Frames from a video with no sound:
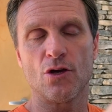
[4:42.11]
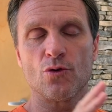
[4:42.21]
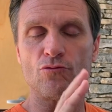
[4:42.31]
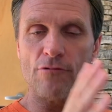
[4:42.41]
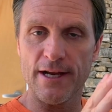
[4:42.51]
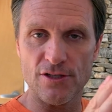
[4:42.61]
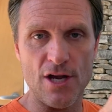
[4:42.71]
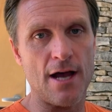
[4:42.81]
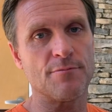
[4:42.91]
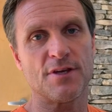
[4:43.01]
Great
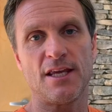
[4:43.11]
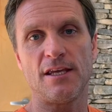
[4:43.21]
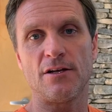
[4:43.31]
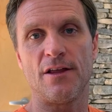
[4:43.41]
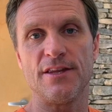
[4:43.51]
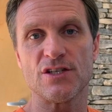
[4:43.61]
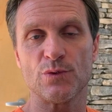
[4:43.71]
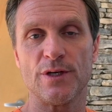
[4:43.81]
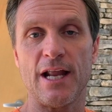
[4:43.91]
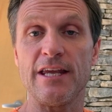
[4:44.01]
job, Keen, on this one.